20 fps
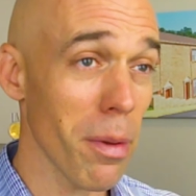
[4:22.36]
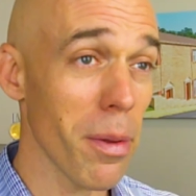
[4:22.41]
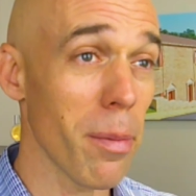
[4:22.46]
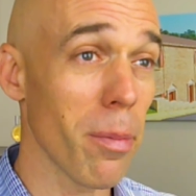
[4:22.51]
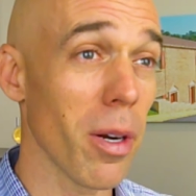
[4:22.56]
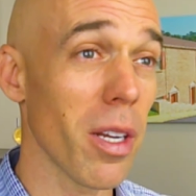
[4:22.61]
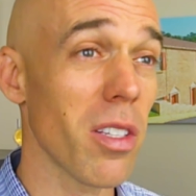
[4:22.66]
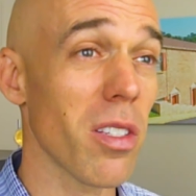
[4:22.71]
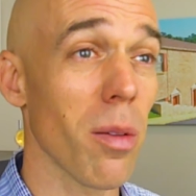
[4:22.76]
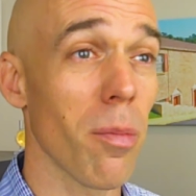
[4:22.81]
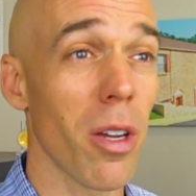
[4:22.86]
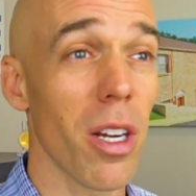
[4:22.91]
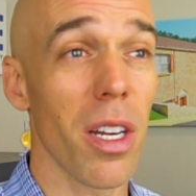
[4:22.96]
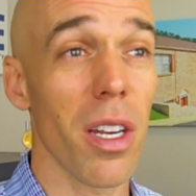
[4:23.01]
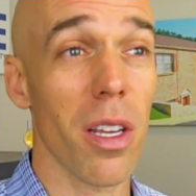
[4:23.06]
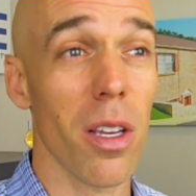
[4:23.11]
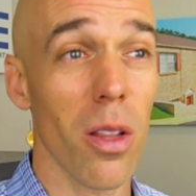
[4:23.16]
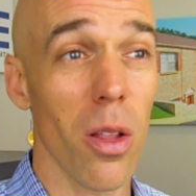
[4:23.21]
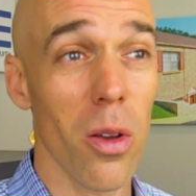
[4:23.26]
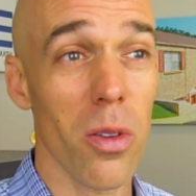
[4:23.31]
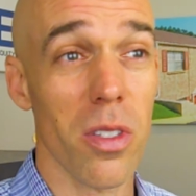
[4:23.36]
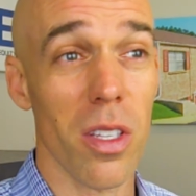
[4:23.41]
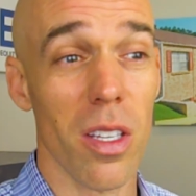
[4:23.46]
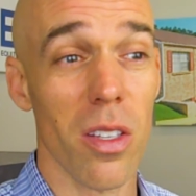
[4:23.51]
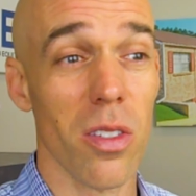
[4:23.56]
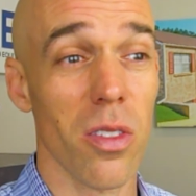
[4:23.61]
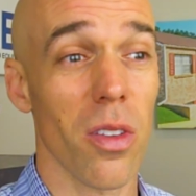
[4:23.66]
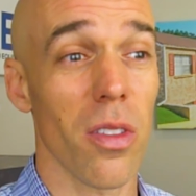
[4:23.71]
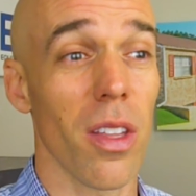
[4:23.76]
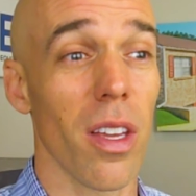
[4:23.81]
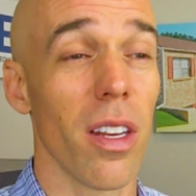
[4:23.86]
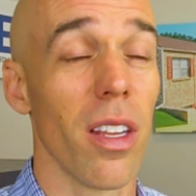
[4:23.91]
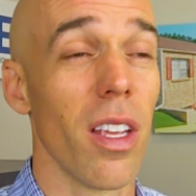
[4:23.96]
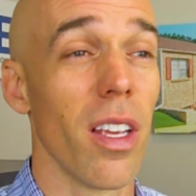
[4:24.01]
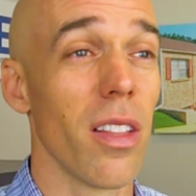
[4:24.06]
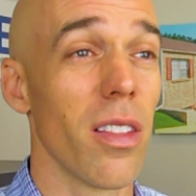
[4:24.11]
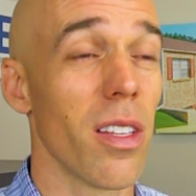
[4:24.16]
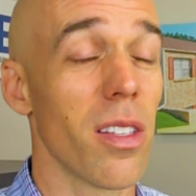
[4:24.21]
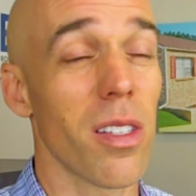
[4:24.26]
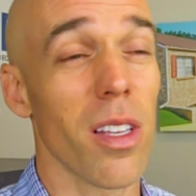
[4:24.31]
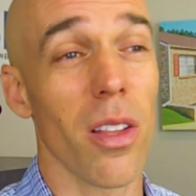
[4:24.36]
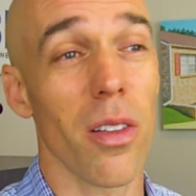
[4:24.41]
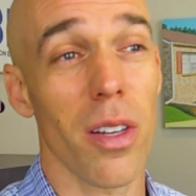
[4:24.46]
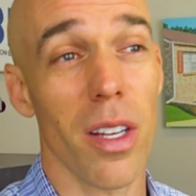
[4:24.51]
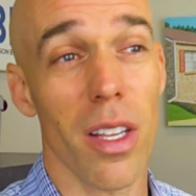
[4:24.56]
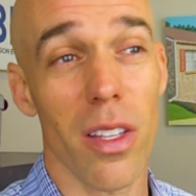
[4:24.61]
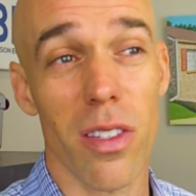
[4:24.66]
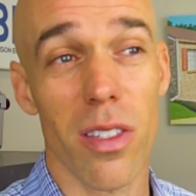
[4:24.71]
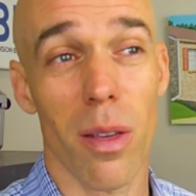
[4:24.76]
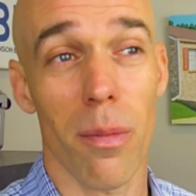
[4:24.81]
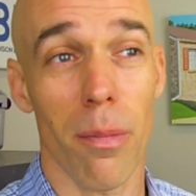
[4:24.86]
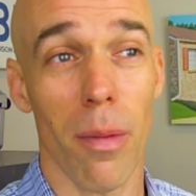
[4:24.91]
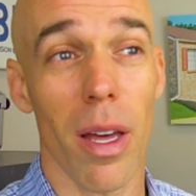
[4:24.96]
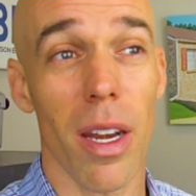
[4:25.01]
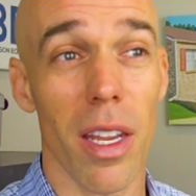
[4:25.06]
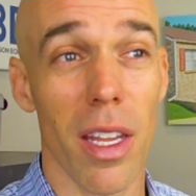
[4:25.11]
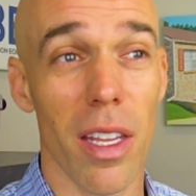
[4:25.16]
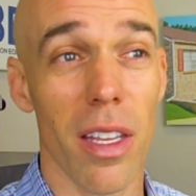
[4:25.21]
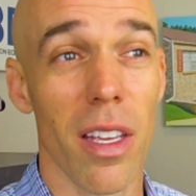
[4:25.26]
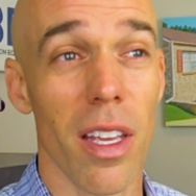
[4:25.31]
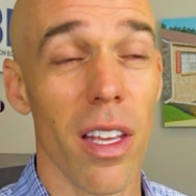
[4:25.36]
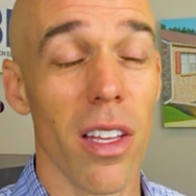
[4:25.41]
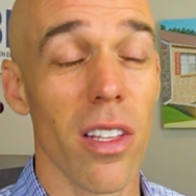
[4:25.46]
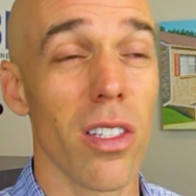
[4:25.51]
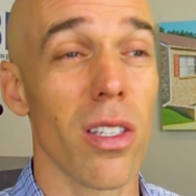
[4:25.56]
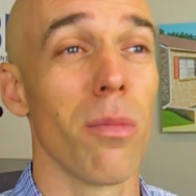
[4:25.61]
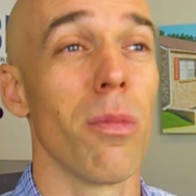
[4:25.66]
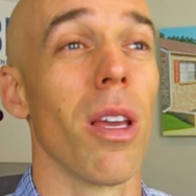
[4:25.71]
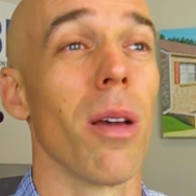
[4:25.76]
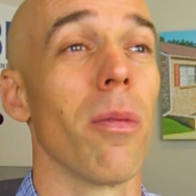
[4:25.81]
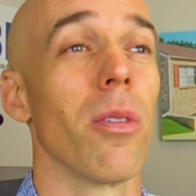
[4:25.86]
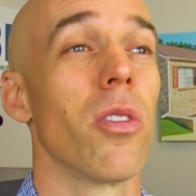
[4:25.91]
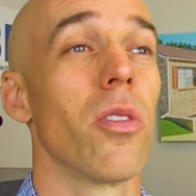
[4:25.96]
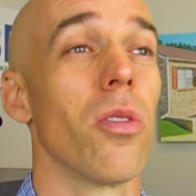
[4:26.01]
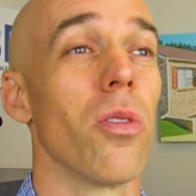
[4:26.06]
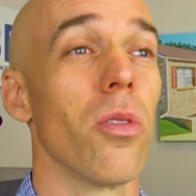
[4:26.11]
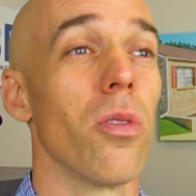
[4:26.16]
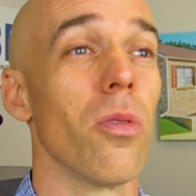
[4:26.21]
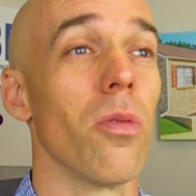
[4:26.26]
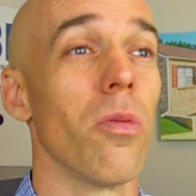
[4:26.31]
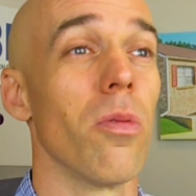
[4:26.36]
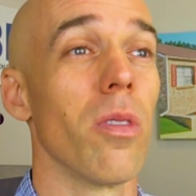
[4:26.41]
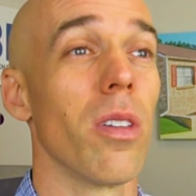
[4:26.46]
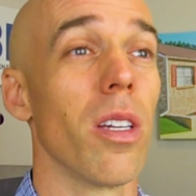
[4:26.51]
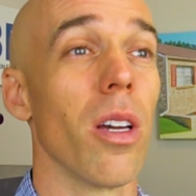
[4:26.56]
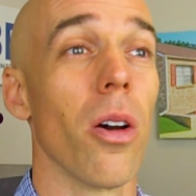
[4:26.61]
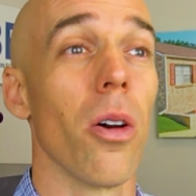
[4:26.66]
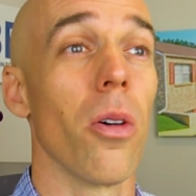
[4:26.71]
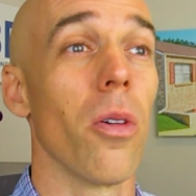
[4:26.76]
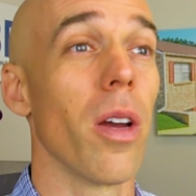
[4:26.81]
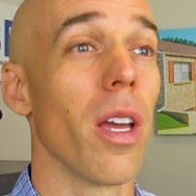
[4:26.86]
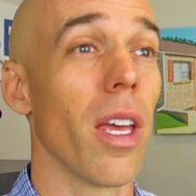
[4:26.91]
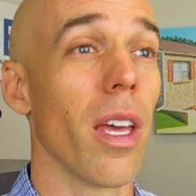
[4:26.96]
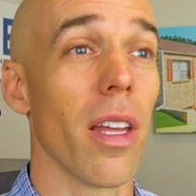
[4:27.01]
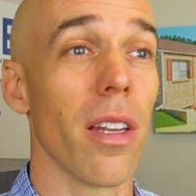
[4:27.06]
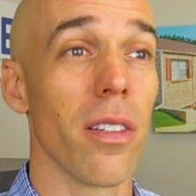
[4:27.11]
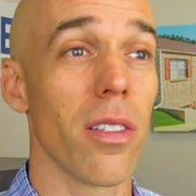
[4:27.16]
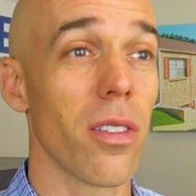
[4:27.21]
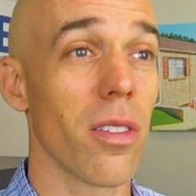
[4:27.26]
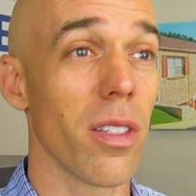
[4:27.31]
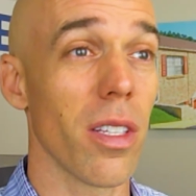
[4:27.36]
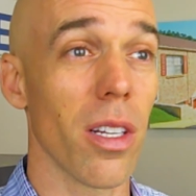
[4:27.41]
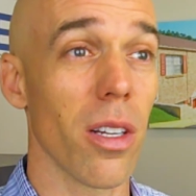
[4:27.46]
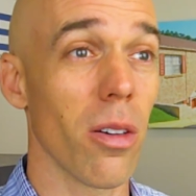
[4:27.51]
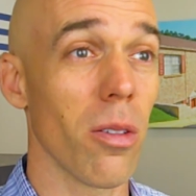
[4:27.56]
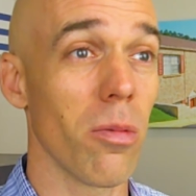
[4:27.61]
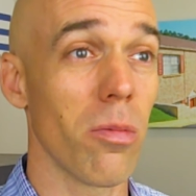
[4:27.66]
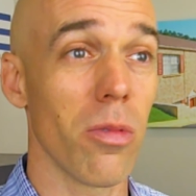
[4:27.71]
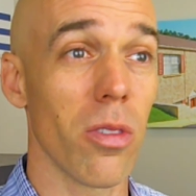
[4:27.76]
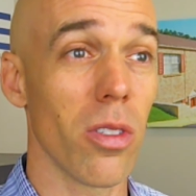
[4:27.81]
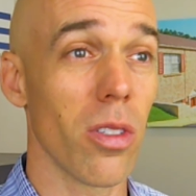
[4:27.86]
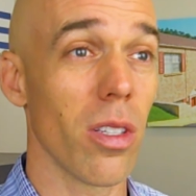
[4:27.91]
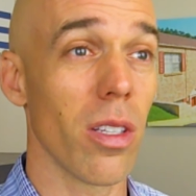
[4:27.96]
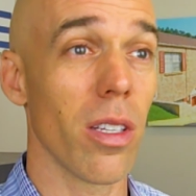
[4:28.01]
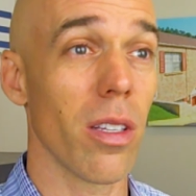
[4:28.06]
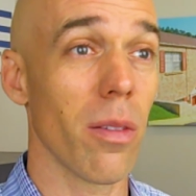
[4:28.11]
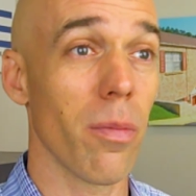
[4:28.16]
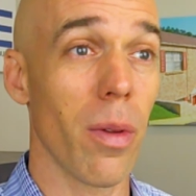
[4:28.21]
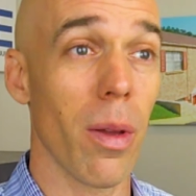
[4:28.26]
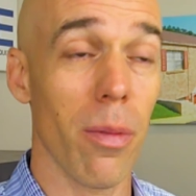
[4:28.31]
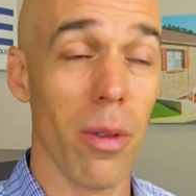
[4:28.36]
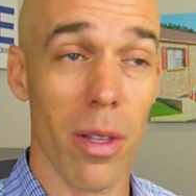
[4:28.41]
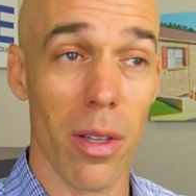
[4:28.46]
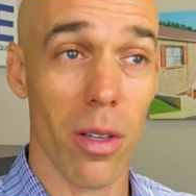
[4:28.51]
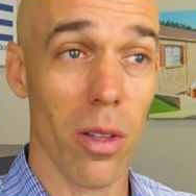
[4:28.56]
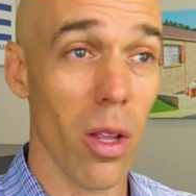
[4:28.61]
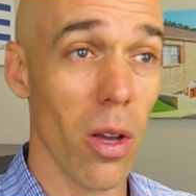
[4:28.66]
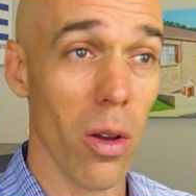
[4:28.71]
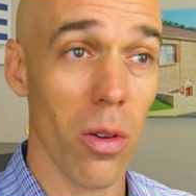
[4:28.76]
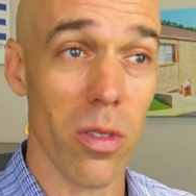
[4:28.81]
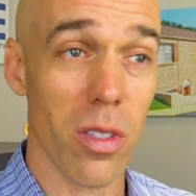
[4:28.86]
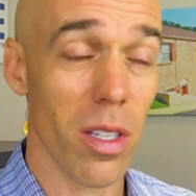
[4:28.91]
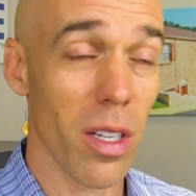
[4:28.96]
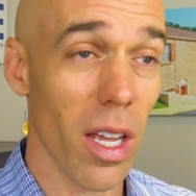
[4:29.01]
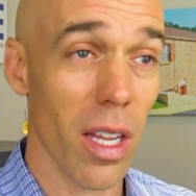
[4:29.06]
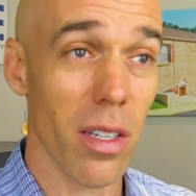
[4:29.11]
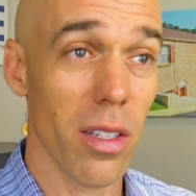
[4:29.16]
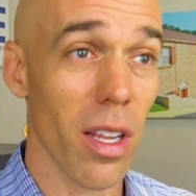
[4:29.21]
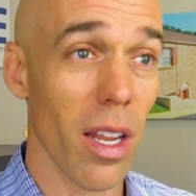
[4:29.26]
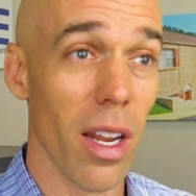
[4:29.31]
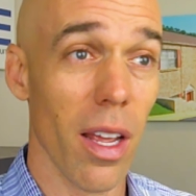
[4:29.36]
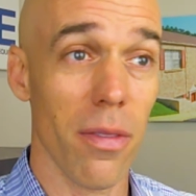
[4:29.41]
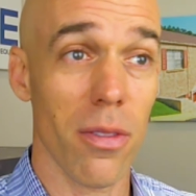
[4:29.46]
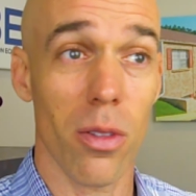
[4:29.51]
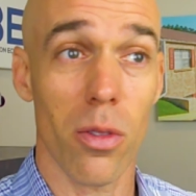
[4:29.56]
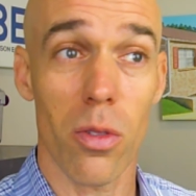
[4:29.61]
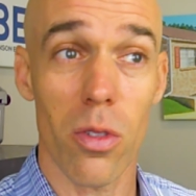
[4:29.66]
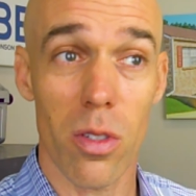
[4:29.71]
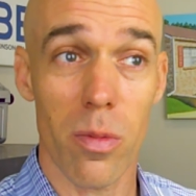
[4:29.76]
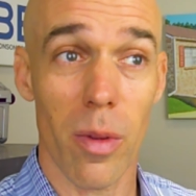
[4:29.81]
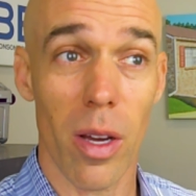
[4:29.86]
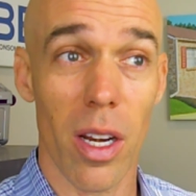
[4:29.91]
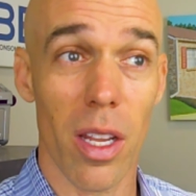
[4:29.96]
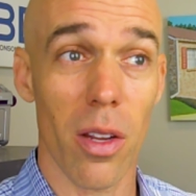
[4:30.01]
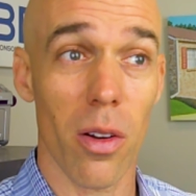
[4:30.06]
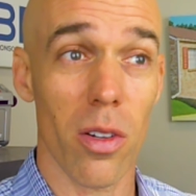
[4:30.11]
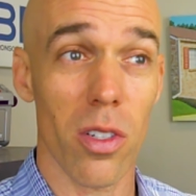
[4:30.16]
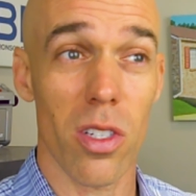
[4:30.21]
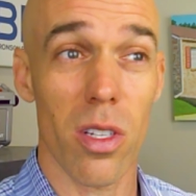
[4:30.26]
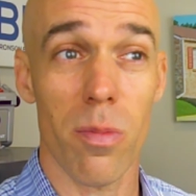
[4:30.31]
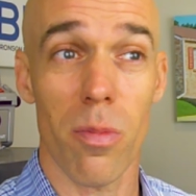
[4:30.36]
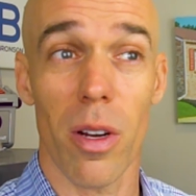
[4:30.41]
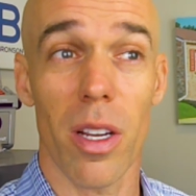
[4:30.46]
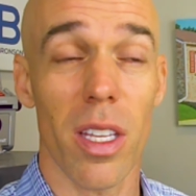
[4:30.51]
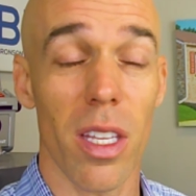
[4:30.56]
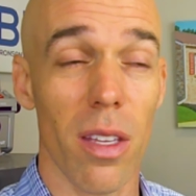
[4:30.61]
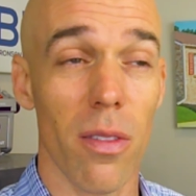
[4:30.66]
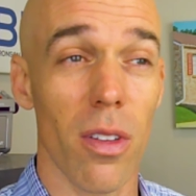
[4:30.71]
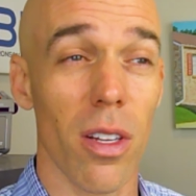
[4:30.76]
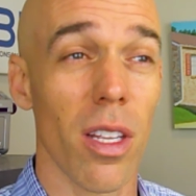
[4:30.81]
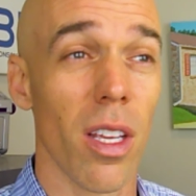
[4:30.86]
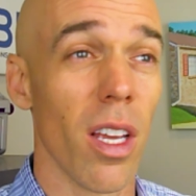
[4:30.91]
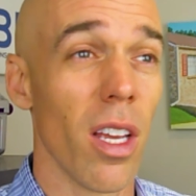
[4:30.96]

maybe bring some money to closing so that the seller gets some money to be able to go and you know be able to close and not not have to lose money or just break even.